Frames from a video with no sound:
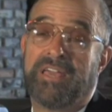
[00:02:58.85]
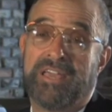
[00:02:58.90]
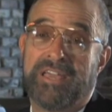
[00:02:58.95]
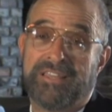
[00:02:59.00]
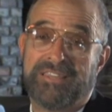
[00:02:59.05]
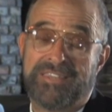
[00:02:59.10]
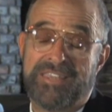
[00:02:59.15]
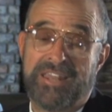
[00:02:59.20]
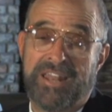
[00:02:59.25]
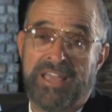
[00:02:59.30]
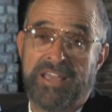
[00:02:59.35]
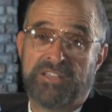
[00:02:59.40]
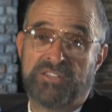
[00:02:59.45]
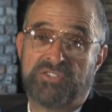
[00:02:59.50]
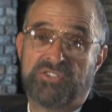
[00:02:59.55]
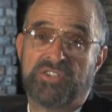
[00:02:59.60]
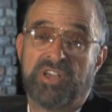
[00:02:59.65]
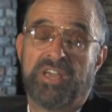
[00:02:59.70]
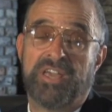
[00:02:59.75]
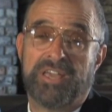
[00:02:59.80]
in
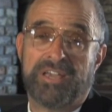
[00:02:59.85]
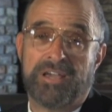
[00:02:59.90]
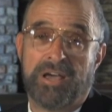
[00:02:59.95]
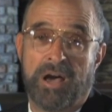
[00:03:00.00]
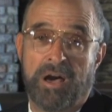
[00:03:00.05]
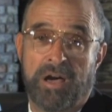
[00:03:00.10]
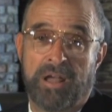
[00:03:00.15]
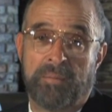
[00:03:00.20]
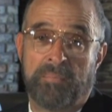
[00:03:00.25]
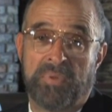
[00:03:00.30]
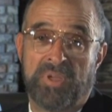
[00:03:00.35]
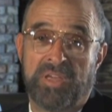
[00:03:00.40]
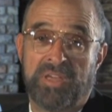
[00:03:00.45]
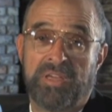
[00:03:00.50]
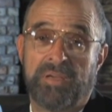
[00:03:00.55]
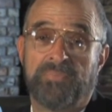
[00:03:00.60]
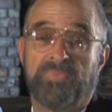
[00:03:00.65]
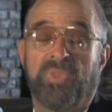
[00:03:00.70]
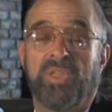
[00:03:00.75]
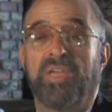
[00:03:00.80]
today's economy,
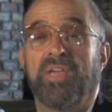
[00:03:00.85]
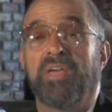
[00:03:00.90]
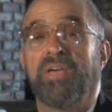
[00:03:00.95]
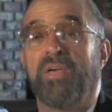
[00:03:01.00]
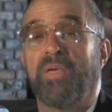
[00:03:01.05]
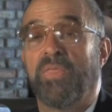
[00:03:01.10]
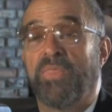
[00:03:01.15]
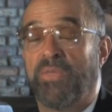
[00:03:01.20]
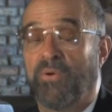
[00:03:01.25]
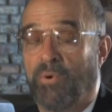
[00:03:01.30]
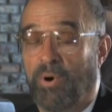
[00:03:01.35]
there